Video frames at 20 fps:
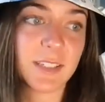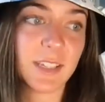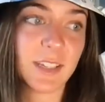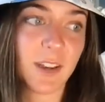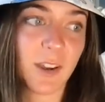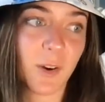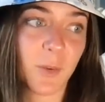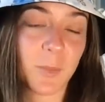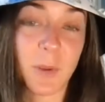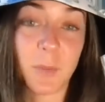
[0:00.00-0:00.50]

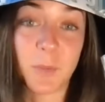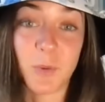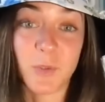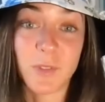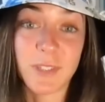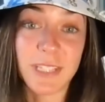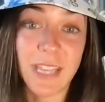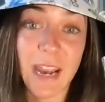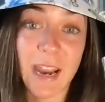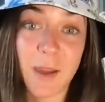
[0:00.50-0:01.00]
people
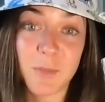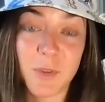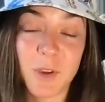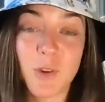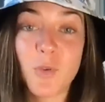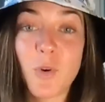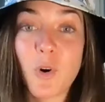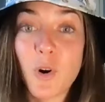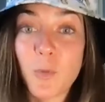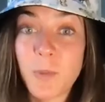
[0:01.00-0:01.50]
who scam
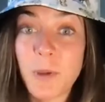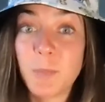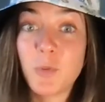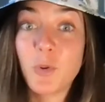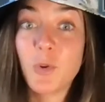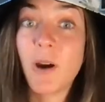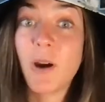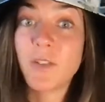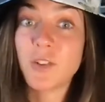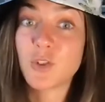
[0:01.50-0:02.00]
you or
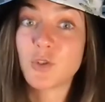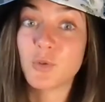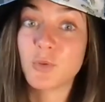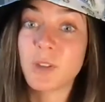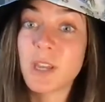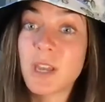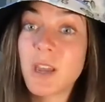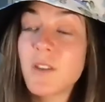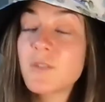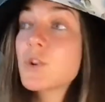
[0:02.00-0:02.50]
people who have a true
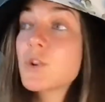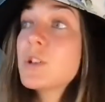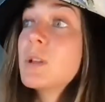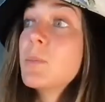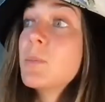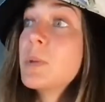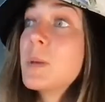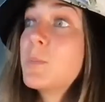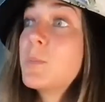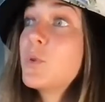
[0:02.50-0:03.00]
gift, and
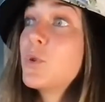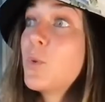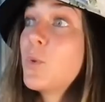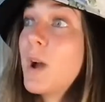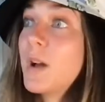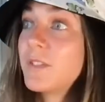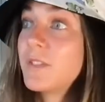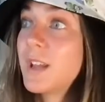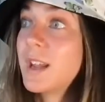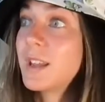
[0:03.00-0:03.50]
then people who
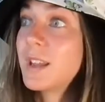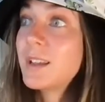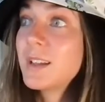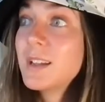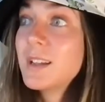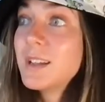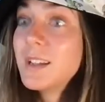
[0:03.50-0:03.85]
have like